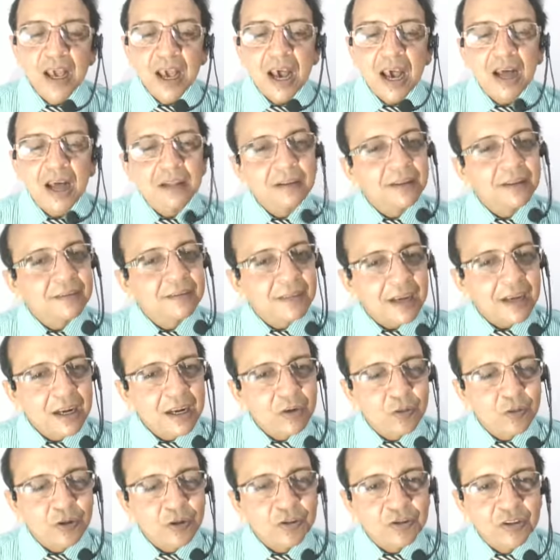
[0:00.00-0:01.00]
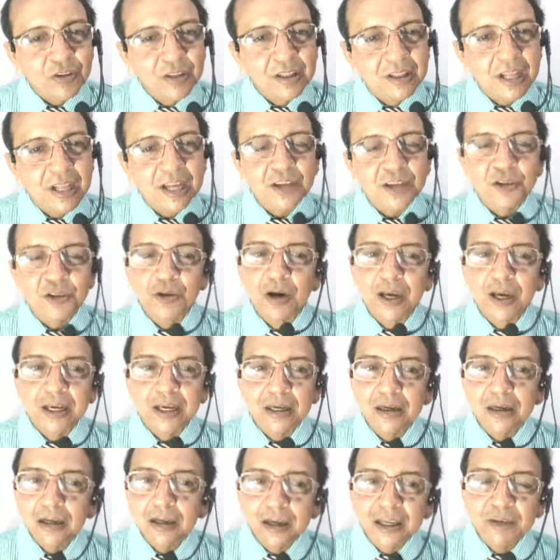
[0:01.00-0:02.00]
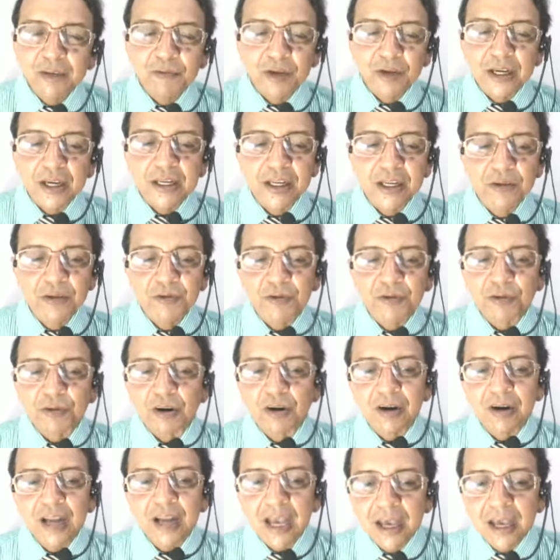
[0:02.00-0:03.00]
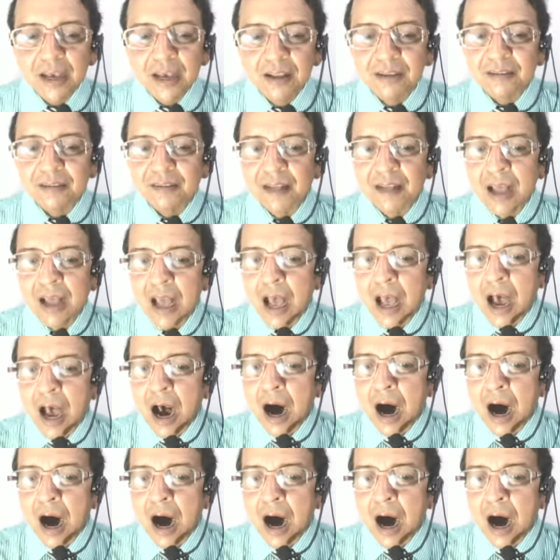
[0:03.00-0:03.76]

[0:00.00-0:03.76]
and the second question that you are eagerly waiting for is,